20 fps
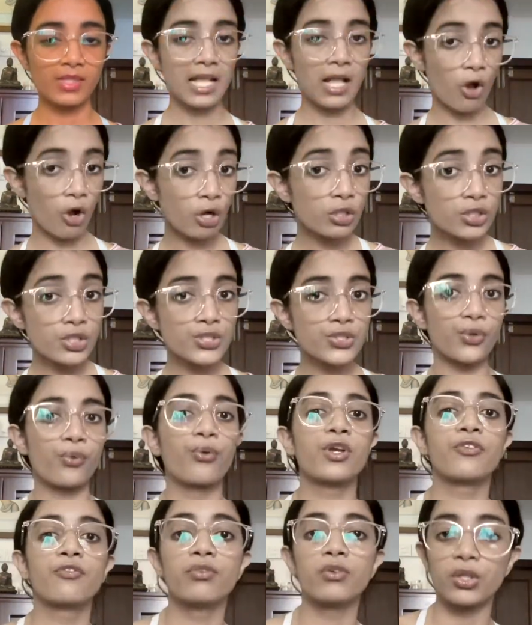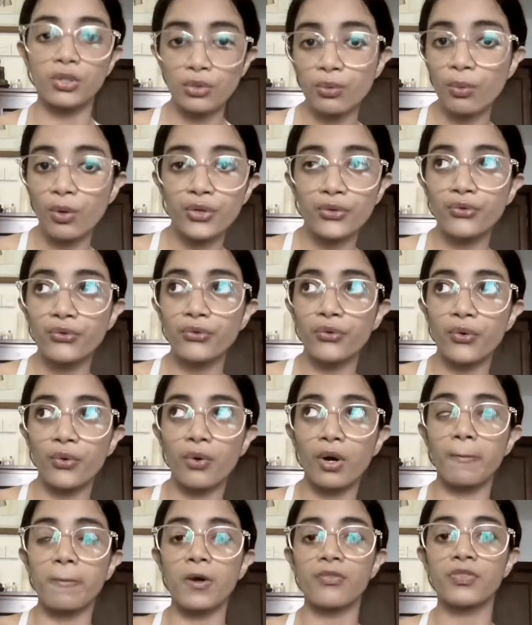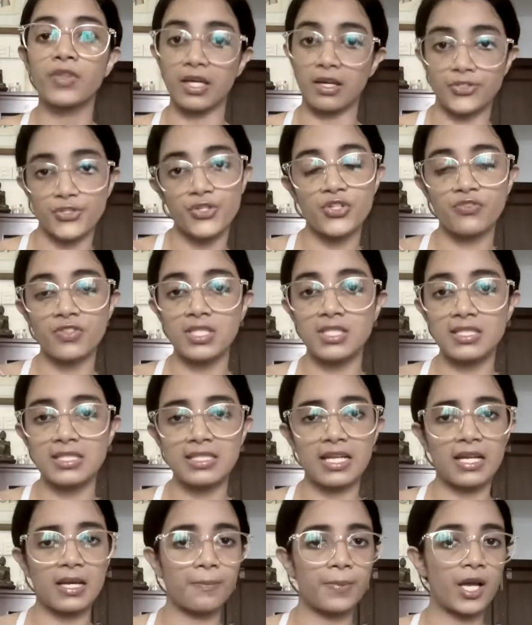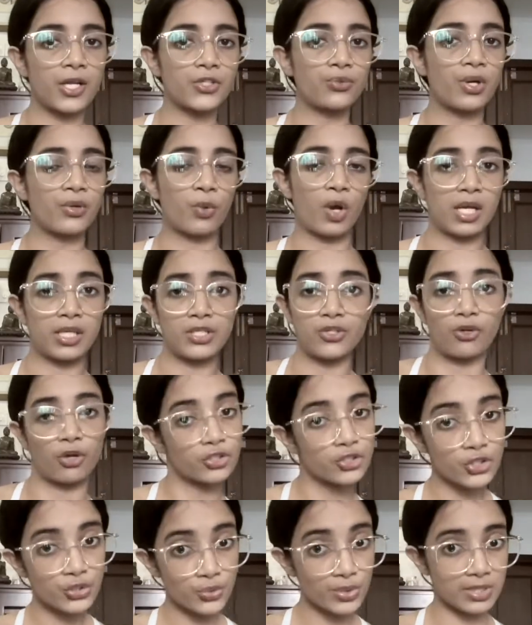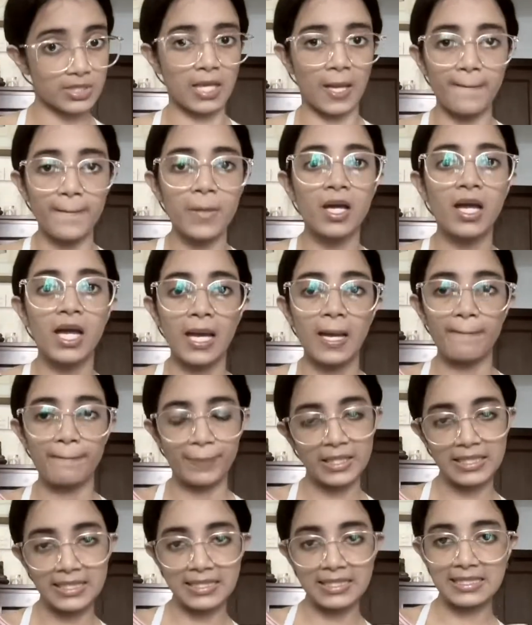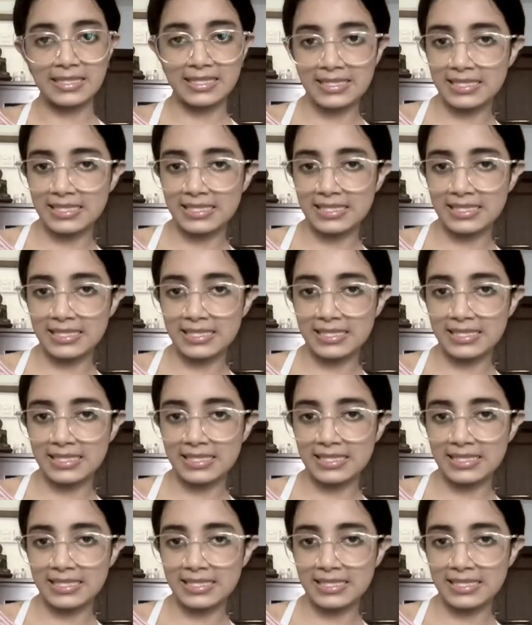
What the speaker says: Also, if you want to know about the other universities that I applied to and why I did not choose them, please